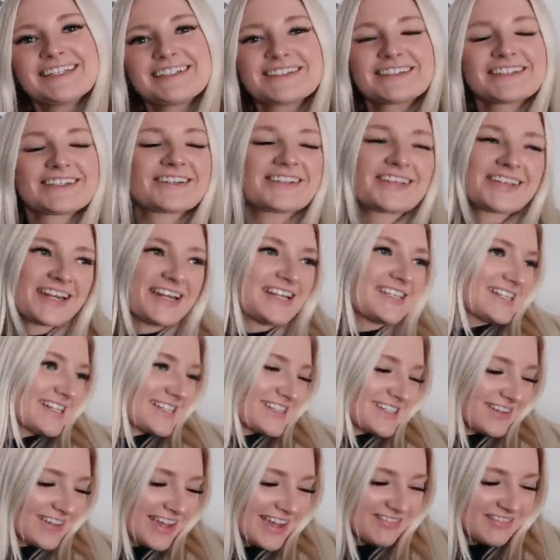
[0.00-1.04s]
You're literally gonna
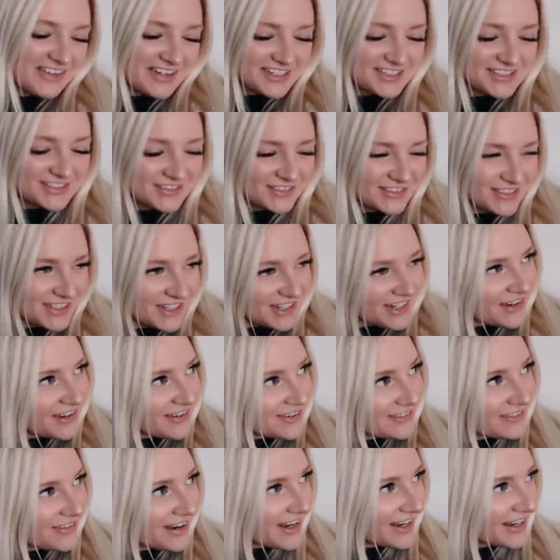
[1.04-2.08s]
dislocate my shoulder,
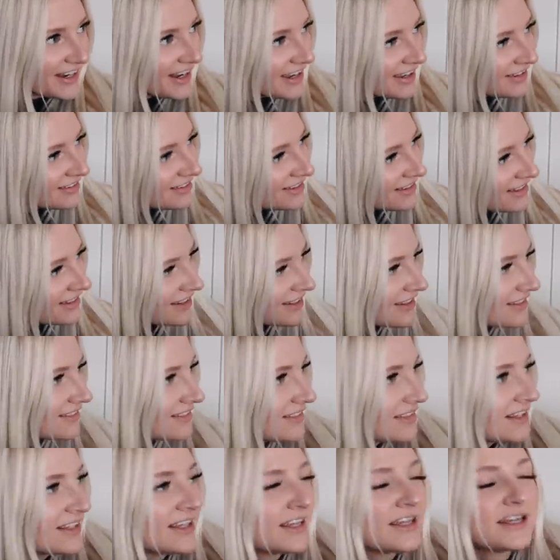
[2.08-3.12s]
girlfriend.
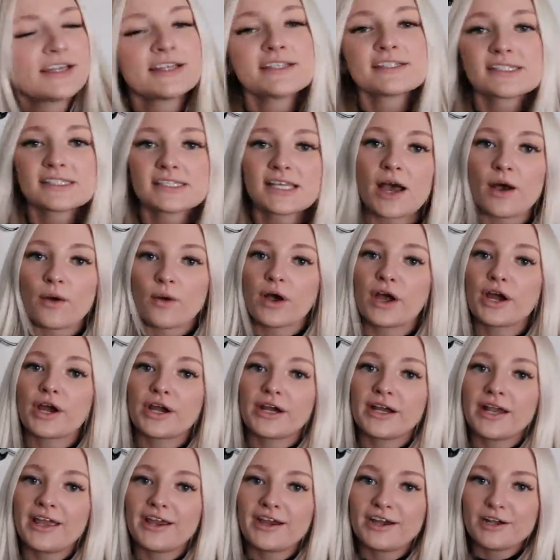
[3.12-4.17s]
So her
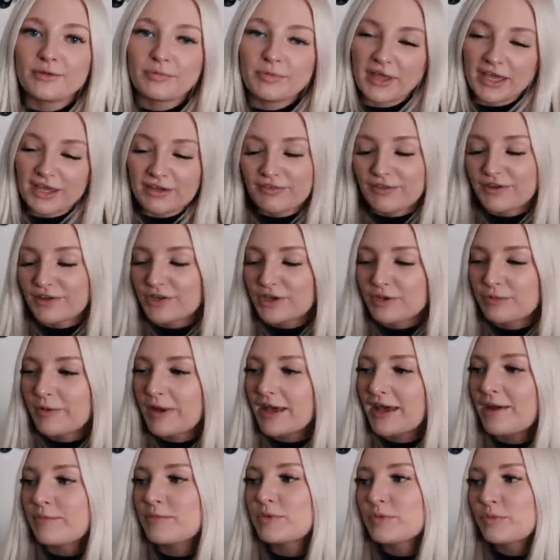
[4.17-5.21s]
and I are gonna play for a little bit.
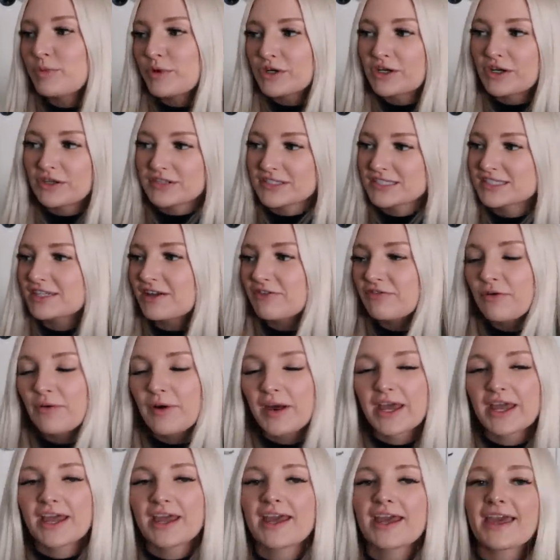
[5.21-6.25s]
I'm gonna put all this stuff
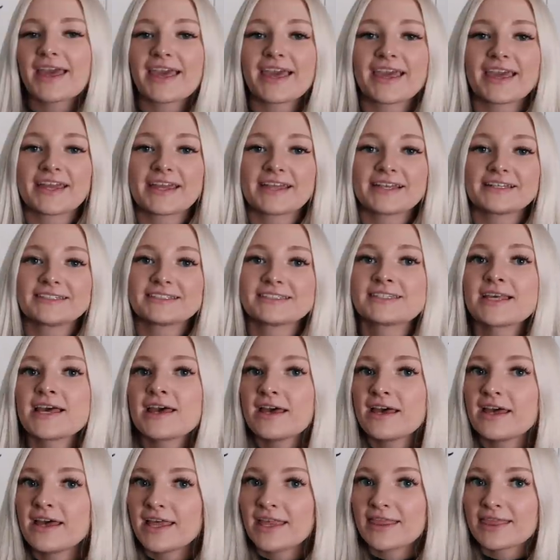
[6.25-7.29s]
away and
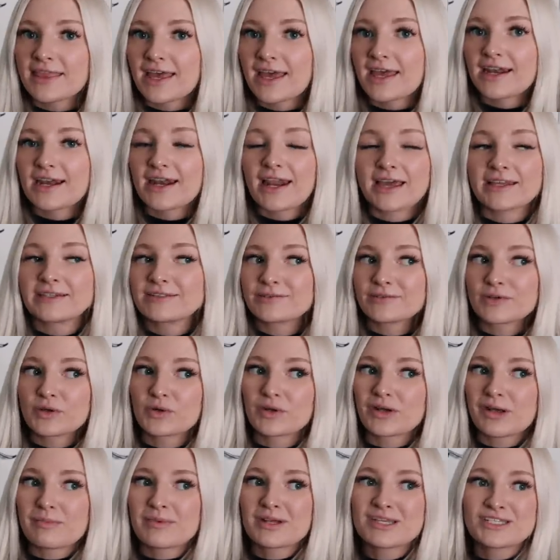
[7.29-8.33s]
then I don't know
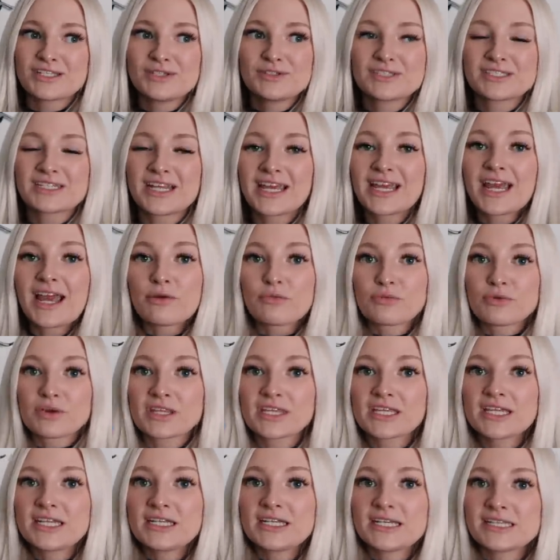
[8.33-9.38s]
what I'm gonna do tonight. I
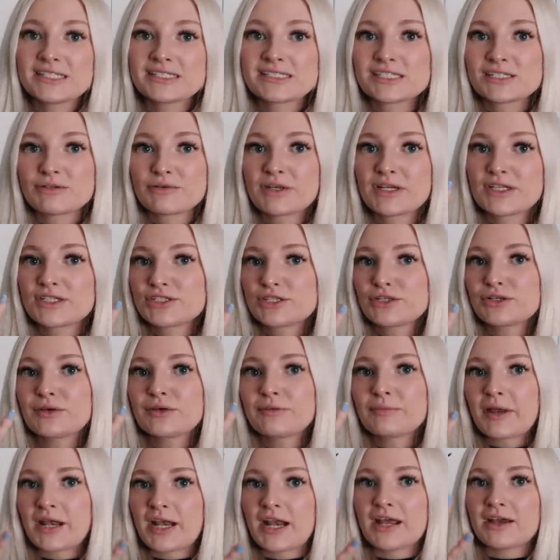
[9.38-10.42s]
really need to
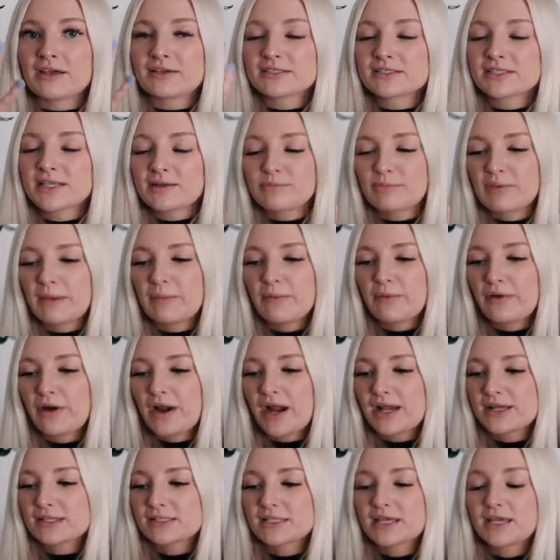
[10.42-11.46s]
redo my nails and people are
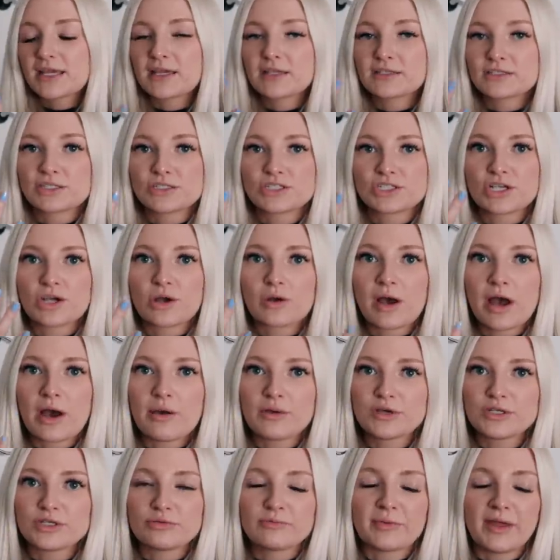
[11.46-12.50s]
asking to show
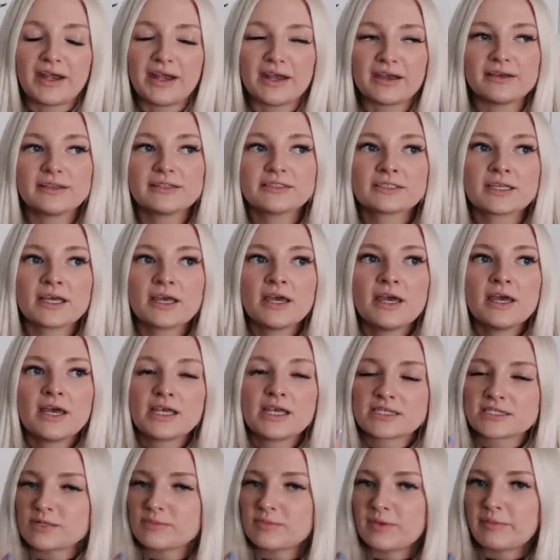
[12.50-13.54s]
how I do my nails.
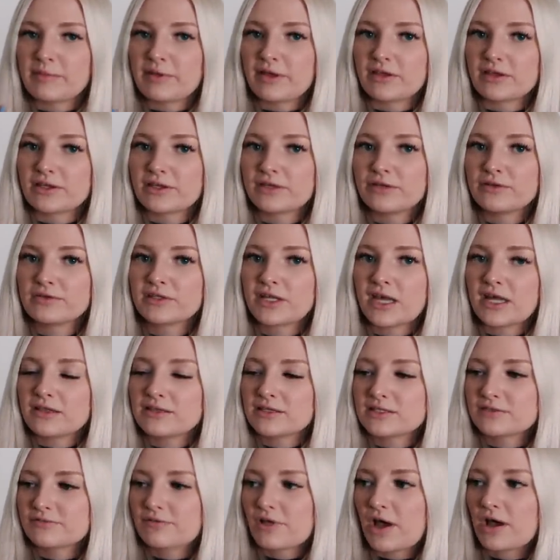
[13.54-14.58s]
So maybe I'll include that
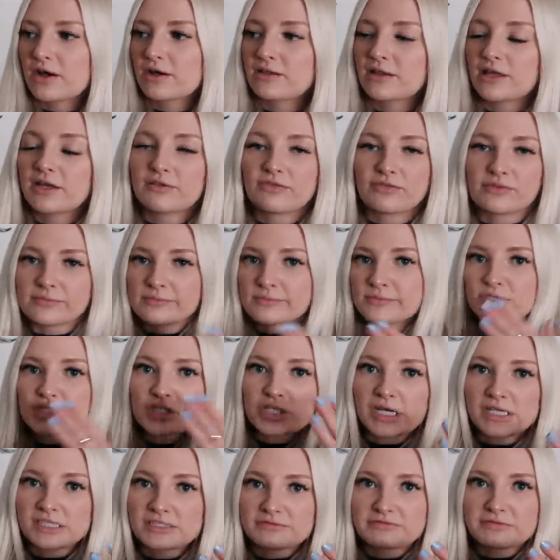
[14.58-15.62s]
in this vlog, like from
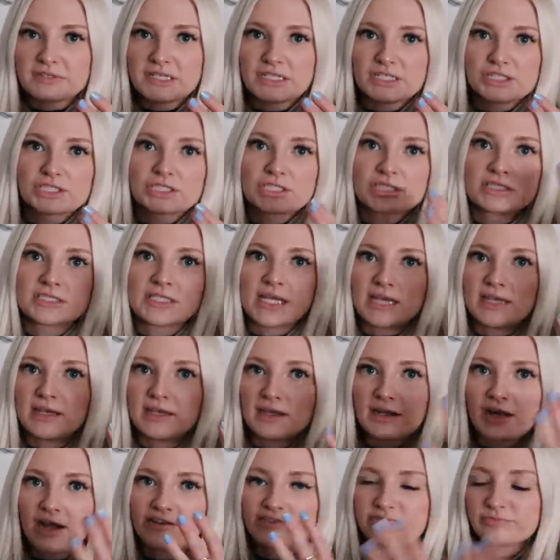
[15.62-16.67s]
start to finish, taking
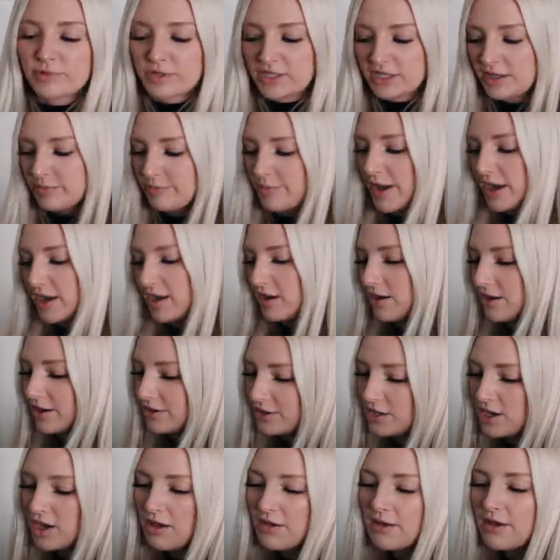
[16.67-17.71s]
it off, putting it back
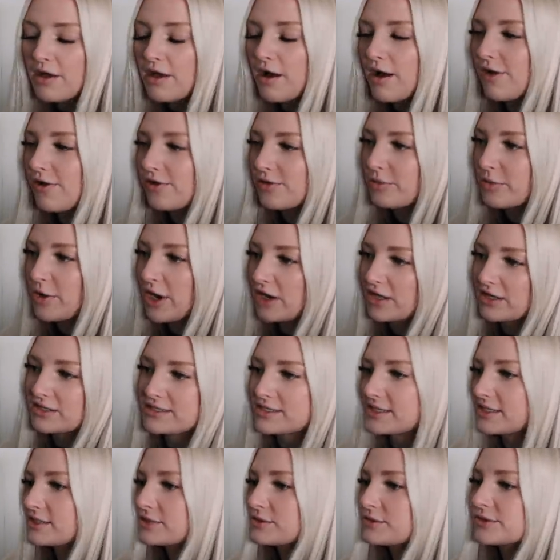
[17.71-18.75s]
on, all the
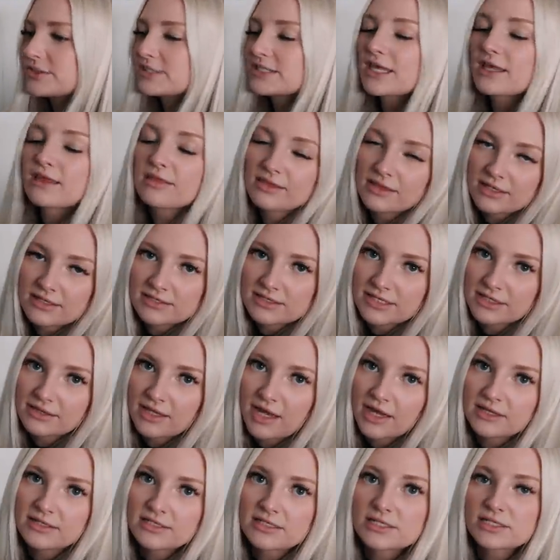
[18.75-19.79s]
products I use, things like
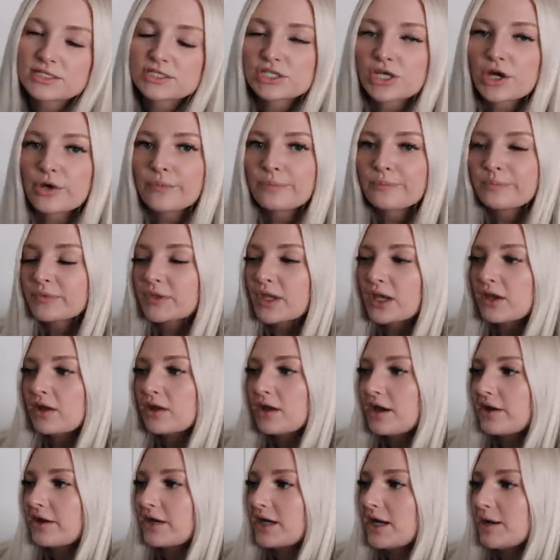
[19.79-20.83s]
that. So, all
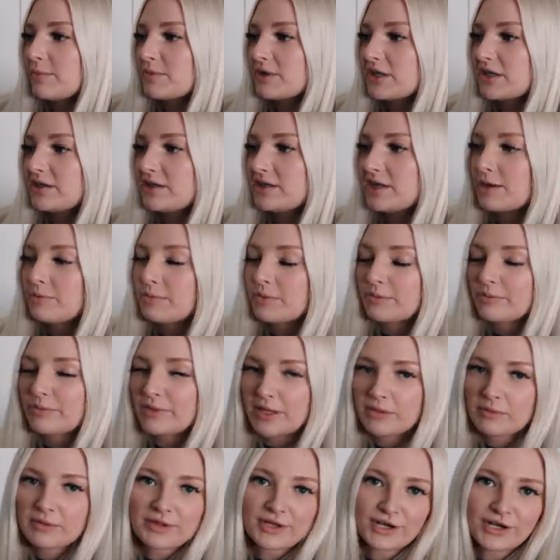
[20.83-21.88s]
right, I'm gonna clean up and
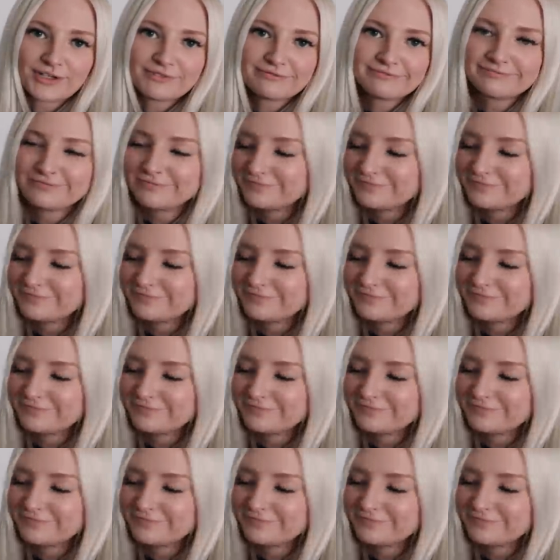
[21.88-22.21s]
play with her.